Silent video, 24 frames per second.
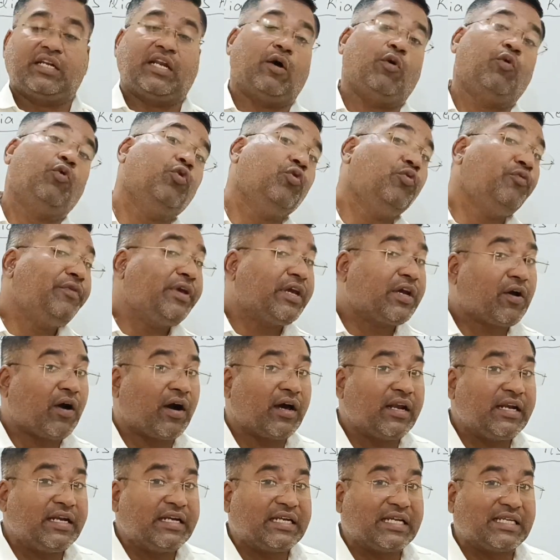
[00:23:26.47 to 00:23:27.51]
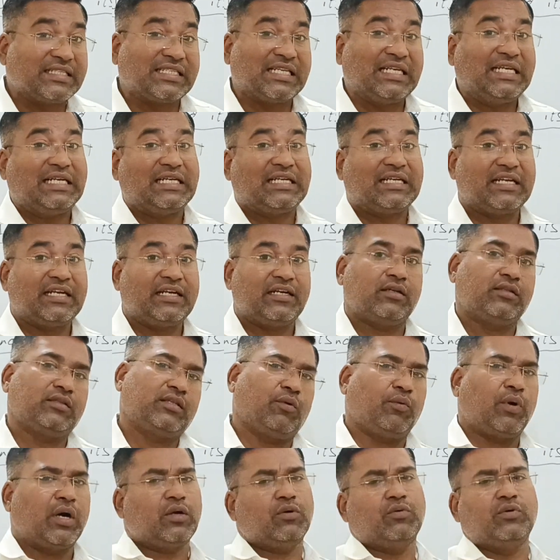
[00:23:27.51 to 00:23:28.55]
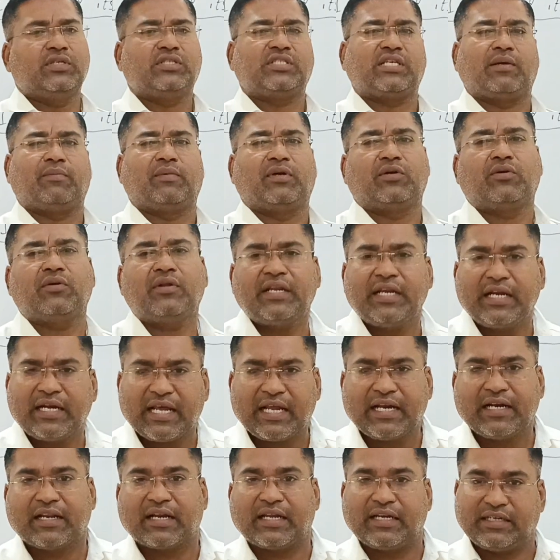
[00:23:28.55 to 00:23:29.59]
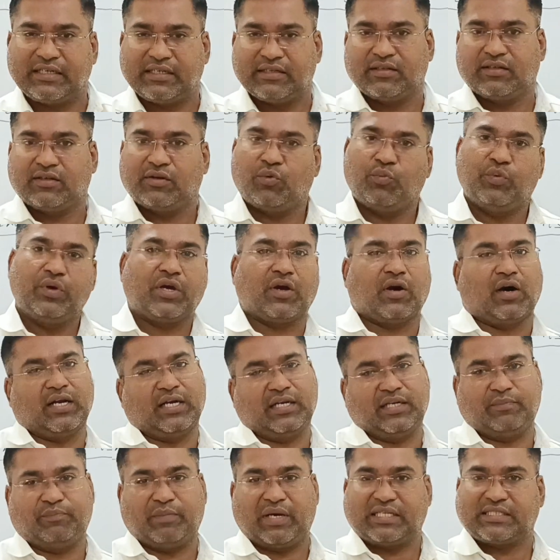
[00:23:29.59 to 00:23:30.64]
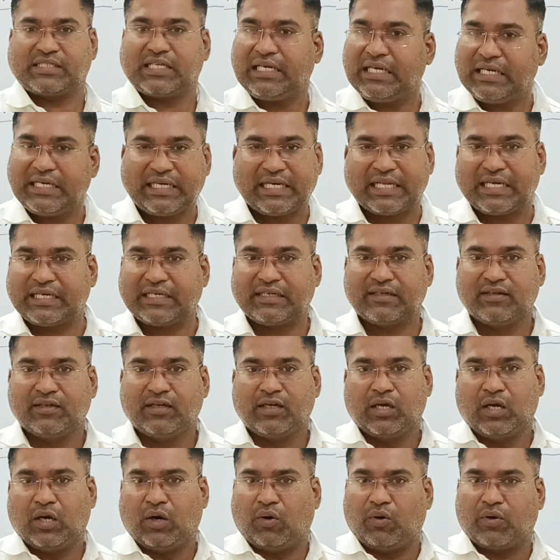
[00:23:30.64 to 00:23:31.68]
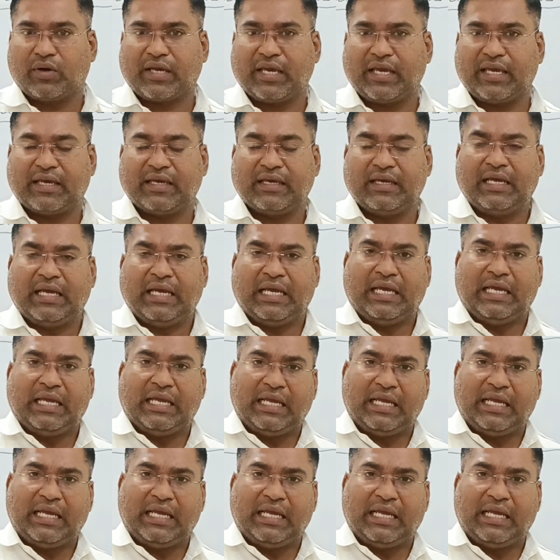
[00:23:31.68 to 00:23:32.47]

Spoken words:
Now, whom we call it as a literate, the one who is able to read and write, we call him as a literate. Okay.